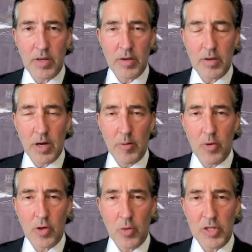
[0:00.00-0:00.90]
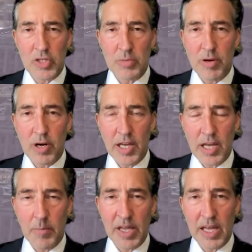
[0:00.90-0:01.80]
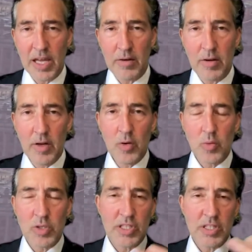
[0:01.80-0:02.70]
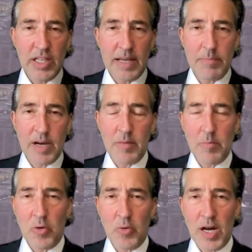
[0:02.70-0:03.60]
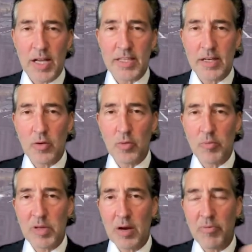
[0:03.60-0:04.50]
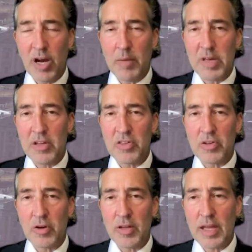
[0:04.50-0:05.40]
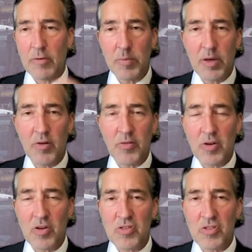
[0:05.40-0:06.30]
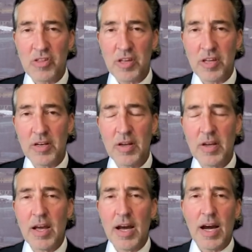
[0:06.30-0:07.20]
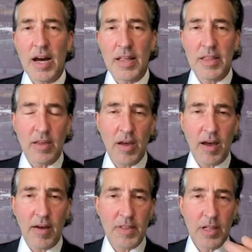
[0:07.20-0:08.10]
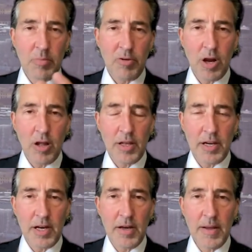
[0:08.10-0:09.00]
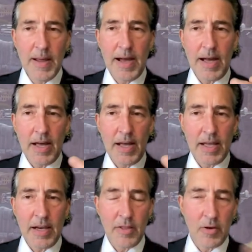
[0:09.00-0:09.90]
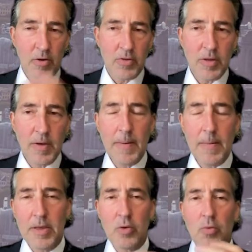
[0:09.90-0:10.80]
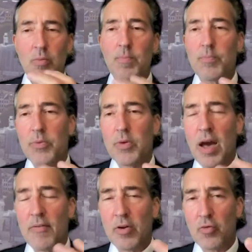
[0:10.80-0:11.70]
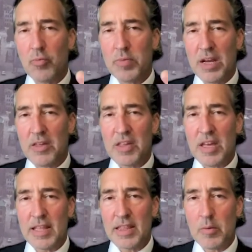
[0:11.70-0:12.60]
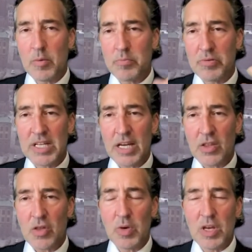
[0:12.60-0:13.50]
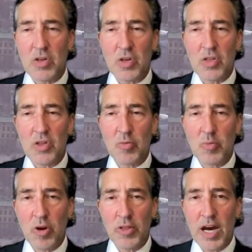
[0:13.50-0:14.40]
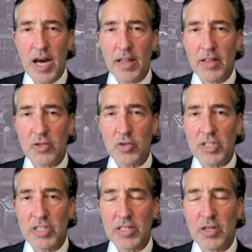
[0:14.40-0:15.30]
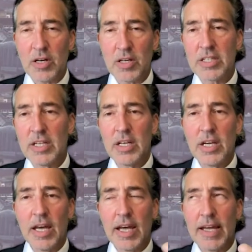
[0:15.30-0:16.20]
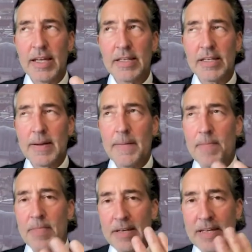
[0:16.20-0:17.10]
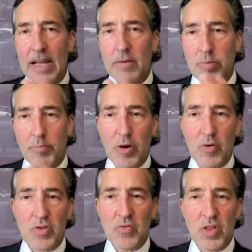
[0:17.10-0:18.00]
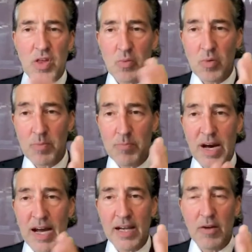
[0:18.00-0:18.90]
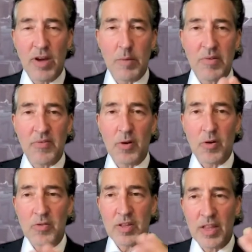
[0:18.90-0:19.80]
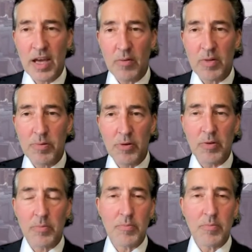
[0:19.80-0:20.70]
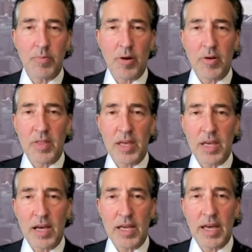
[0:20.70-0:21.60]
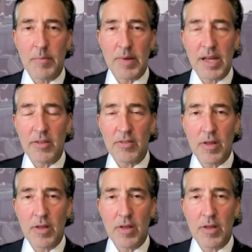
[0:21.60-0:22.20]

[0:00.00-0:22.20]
coalition party coming in, which is led by the Moderaterna, who would be our prime minister, and that would be Ulf Kristersson, and then you have the Liberalerna and others. You have a group that has said that they would protect the Swedish consumer on the high electricity cost, and the date proposed for this was by November 1st, and that was put in part of the campaign